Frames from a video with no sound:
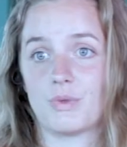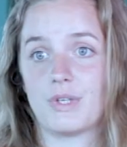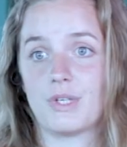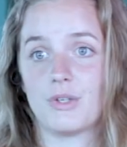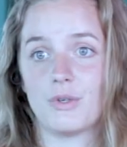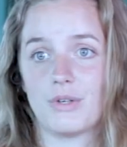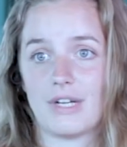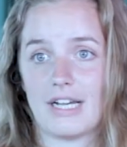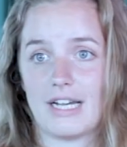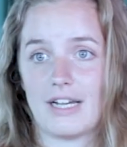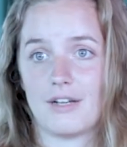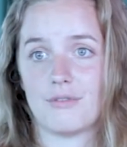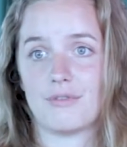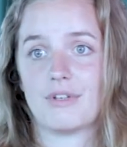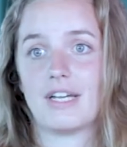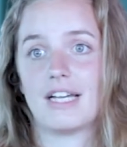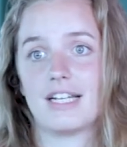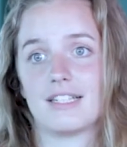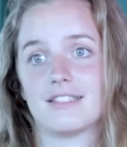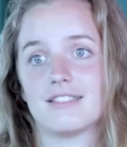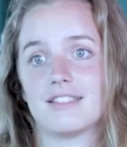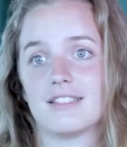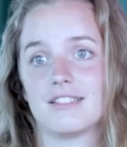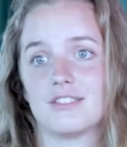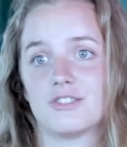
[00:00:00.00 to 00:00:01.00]
we all have
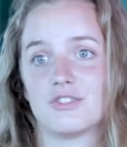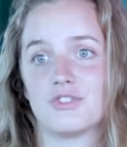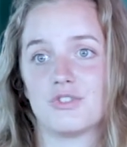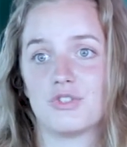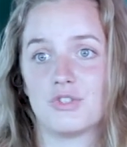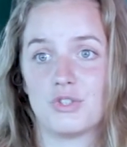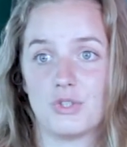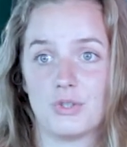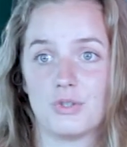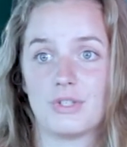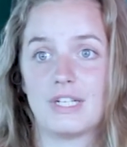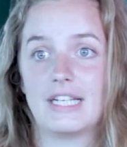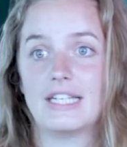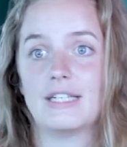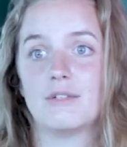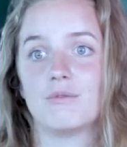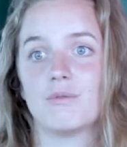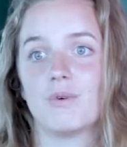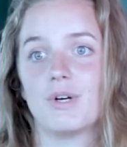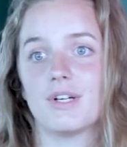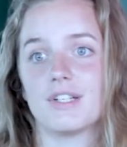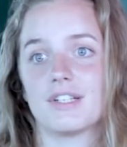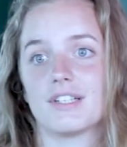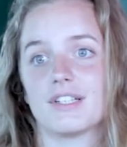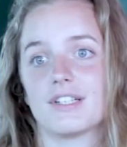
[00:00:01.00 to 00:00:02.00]
access to clean
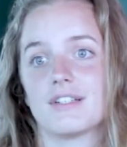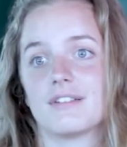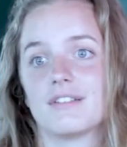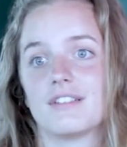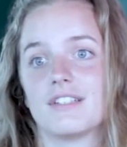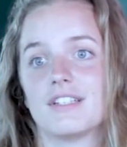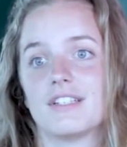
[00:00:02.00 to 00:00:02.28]
water